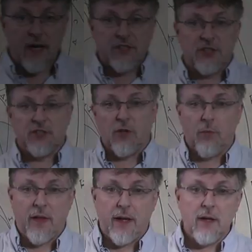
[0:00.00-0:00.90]
Let's just
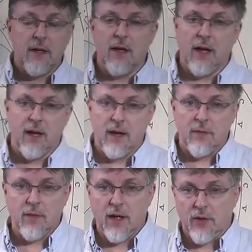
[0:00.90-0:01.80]
stop there
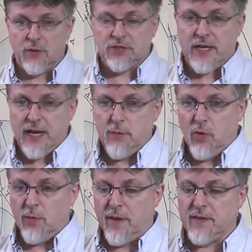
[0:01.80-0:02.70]
um, and not say any
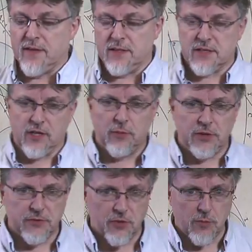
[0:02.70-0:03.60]
more about the
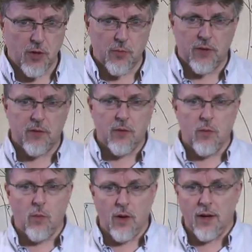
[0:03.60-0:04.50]
telescope just for a moment
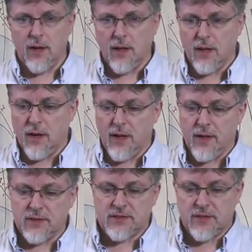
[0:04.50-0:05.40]
while I
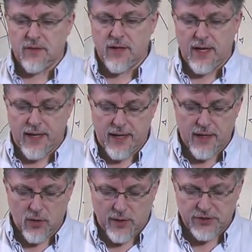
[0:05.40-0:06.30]
answer
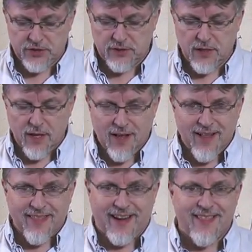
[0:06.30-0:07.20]
a question
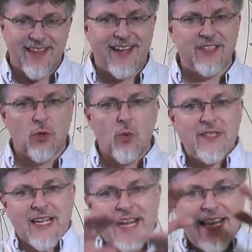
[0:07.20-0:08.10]
that I think is
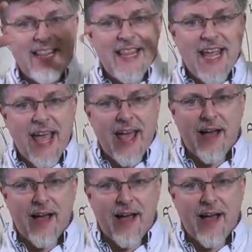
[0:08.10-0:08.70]
always in the